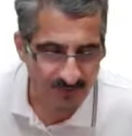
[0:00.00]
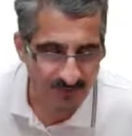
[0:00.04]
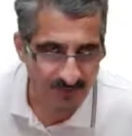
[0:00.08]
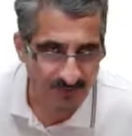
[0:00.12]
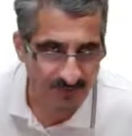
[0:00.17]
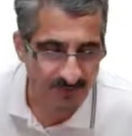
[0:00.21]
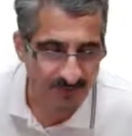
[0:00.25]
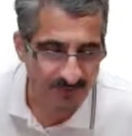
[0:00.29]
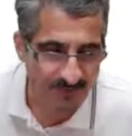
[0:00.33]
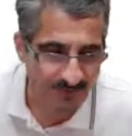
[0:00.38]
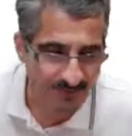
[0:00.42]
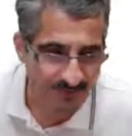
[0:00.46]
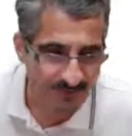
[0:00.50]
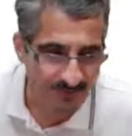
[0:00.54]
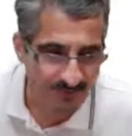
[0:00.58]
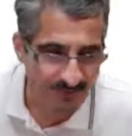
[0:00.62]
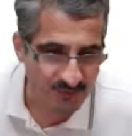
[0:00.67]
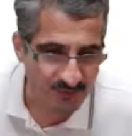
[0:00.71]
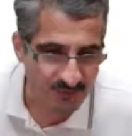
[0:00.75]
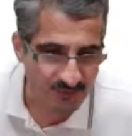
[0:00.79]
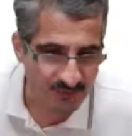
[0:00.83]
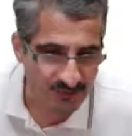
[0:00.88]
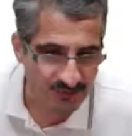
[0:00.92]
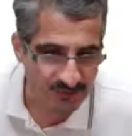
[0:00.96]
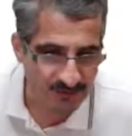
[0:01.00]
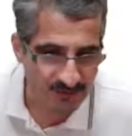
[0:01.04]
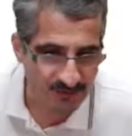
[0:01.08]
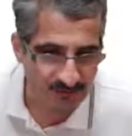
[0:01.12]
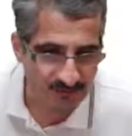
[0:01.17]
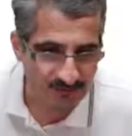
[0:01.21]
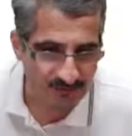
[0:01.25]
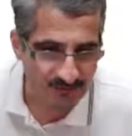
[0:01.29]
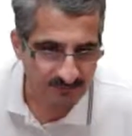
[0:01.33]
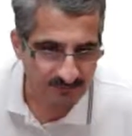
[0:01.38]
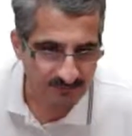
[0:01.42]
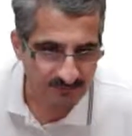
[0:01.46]
of the dual
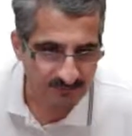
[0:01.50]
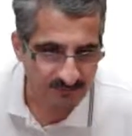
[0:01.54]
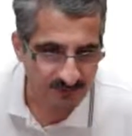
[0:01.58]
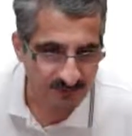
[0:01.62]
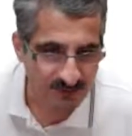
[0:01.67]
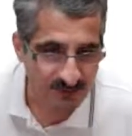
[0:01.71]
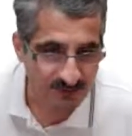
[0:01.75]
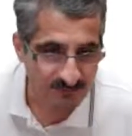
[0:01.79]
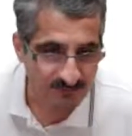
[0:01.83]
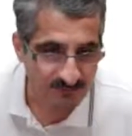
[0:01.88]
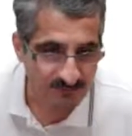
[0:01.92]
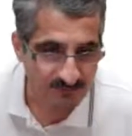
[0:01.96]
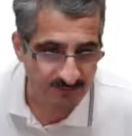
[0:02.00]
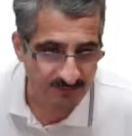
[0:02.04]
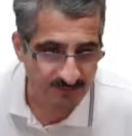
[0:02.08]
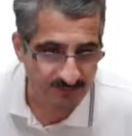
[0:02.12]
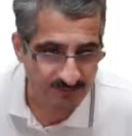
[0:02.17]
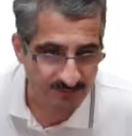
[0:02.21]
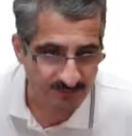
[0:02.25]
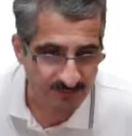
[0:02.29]
problem.